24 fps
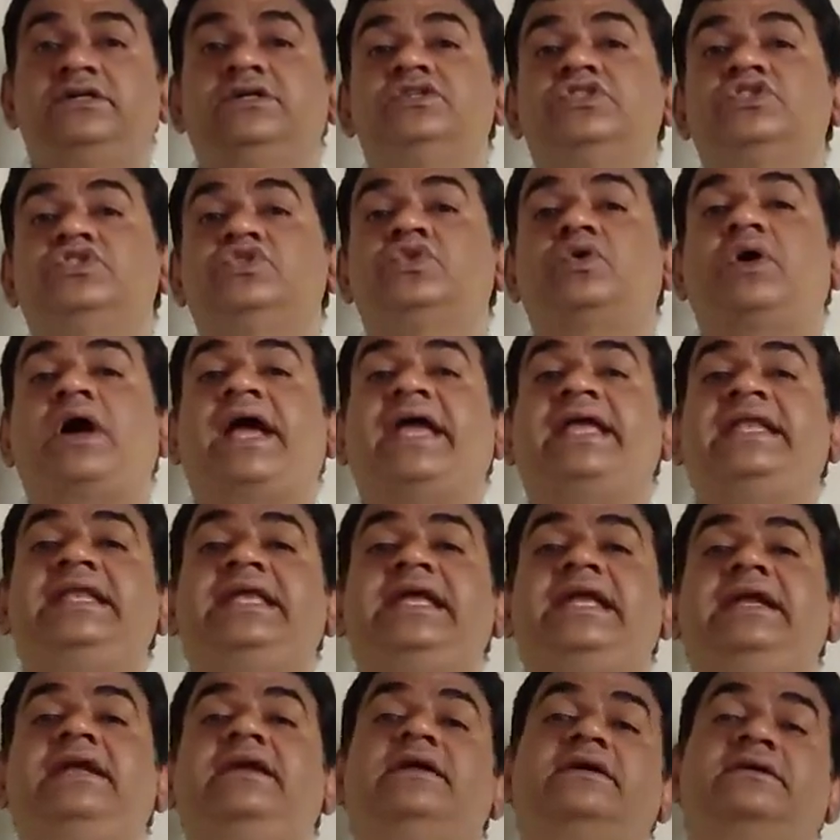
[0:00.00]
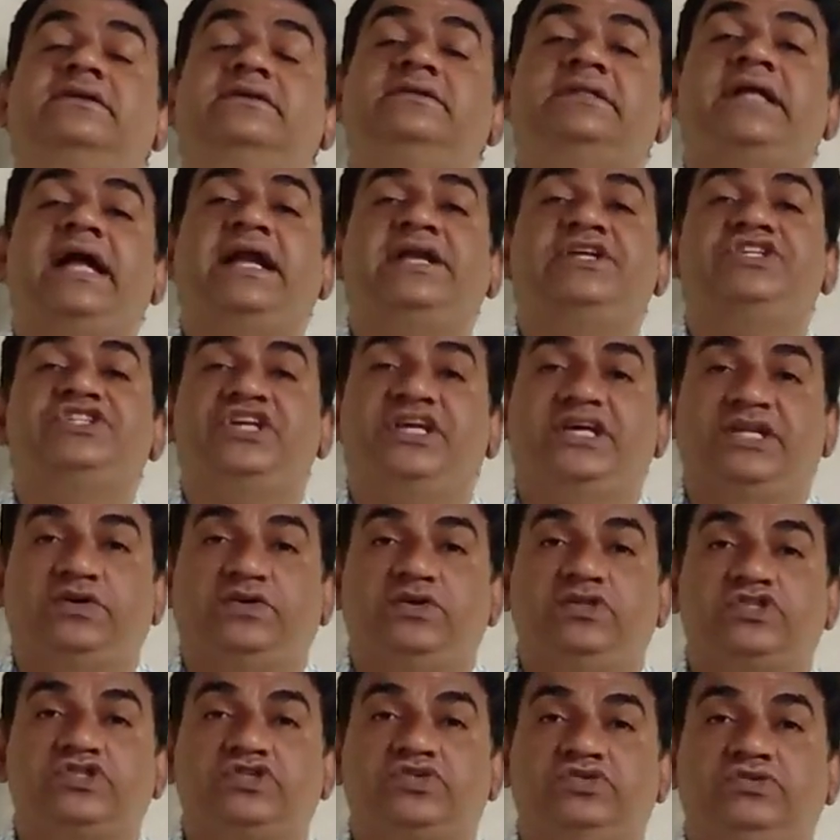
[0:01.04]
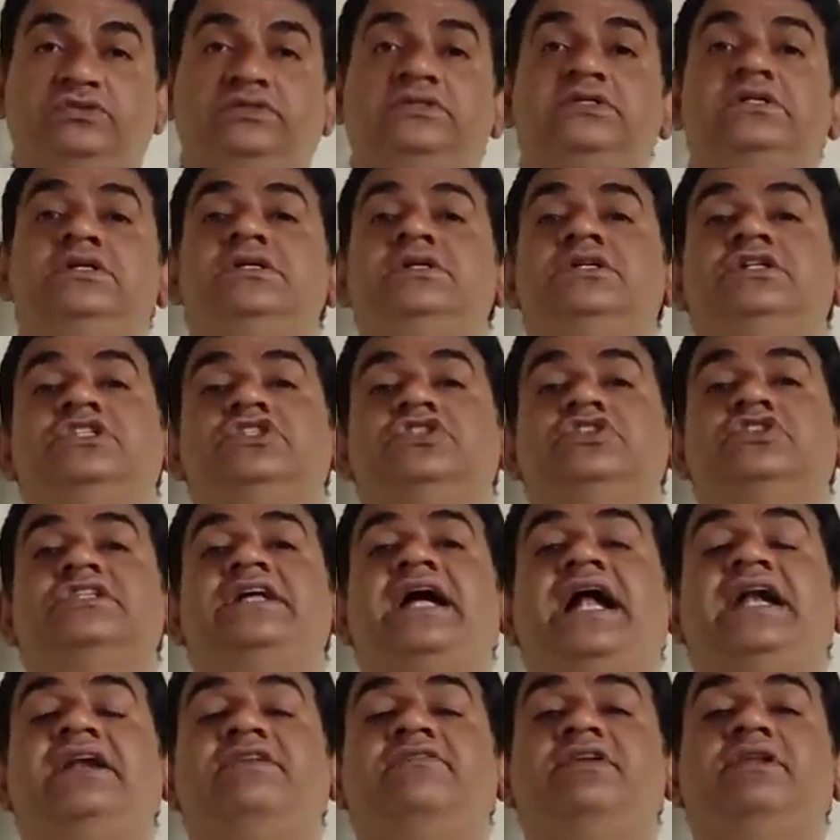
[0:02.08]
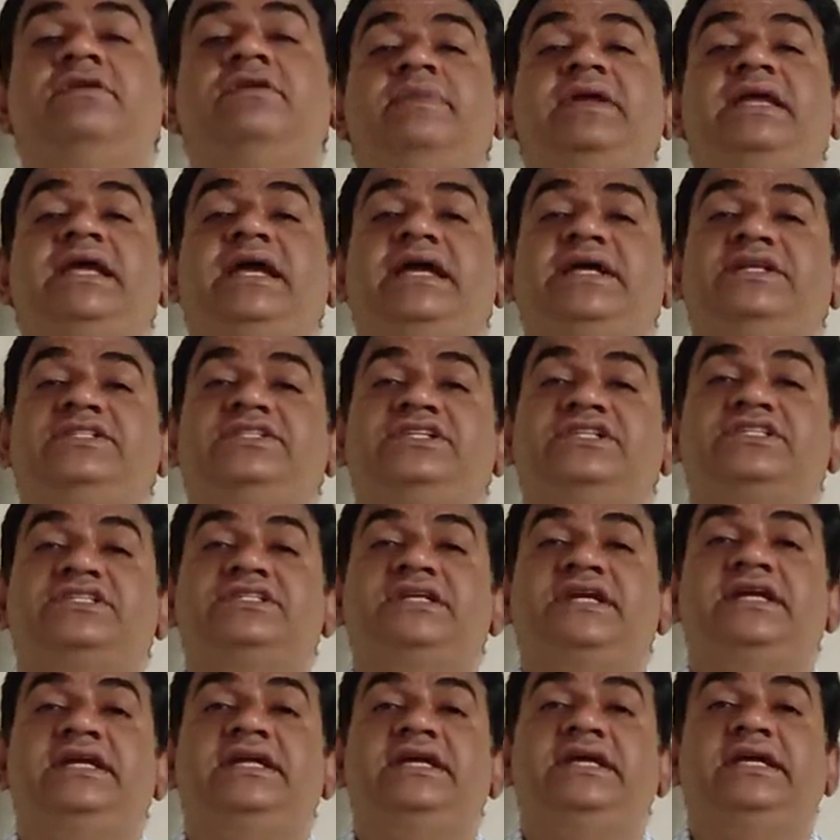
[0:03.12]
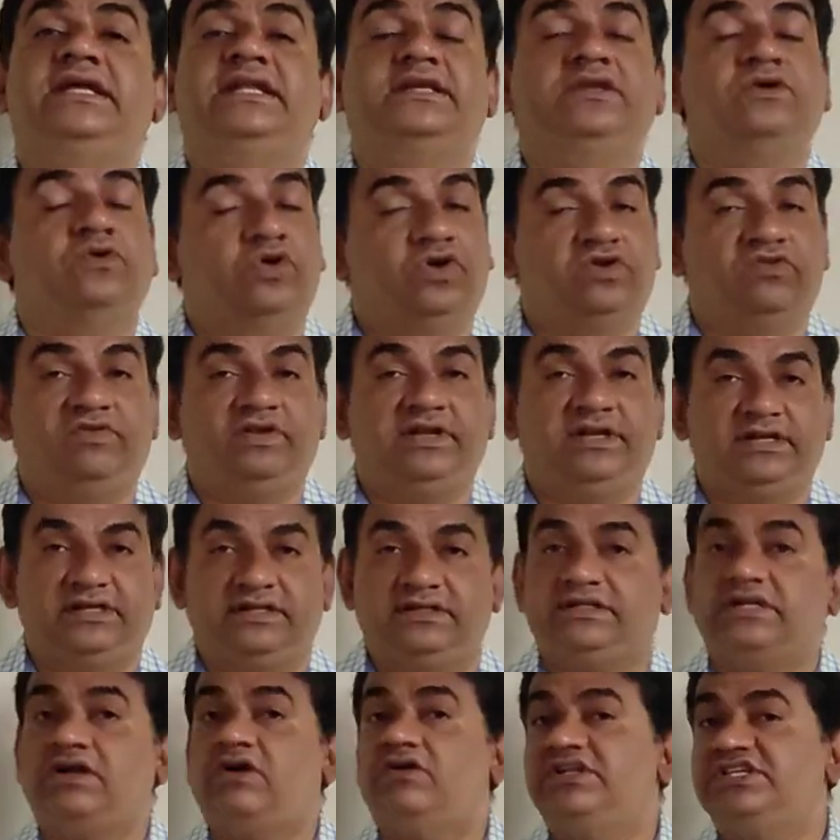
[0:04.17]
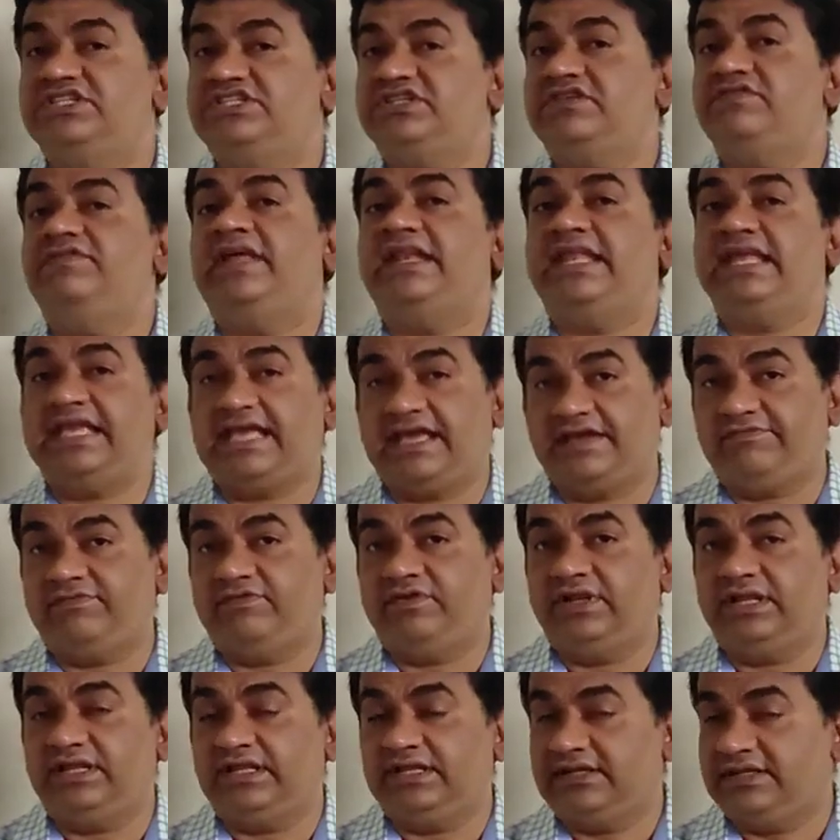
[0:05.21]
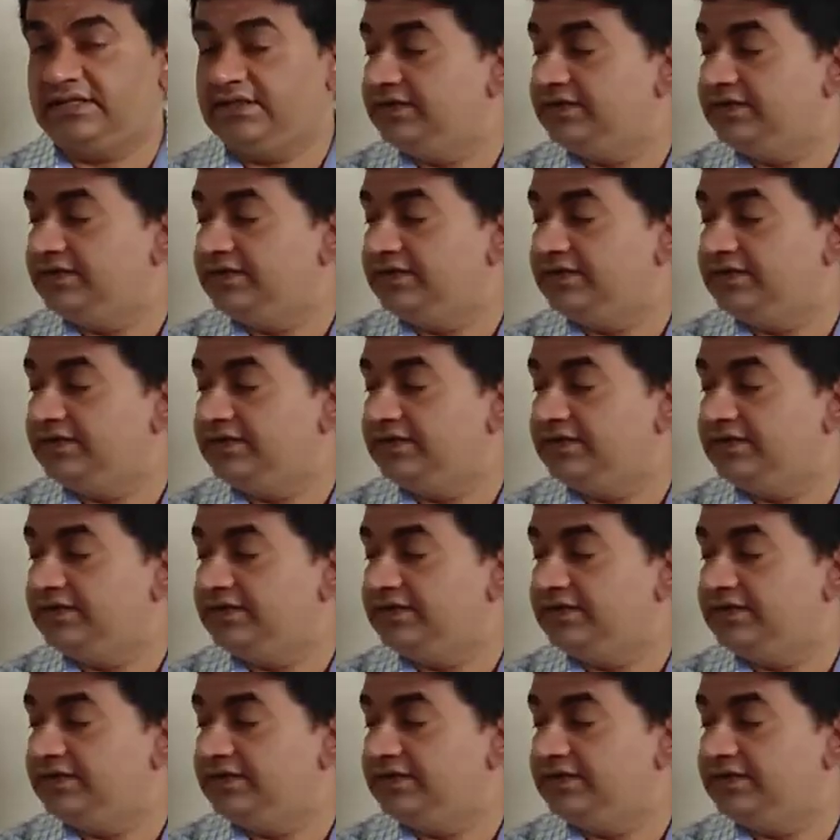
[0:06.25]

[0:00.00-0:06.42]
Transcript: So I need that share also. So that be adjusted in goodwill. Now listen very carefully.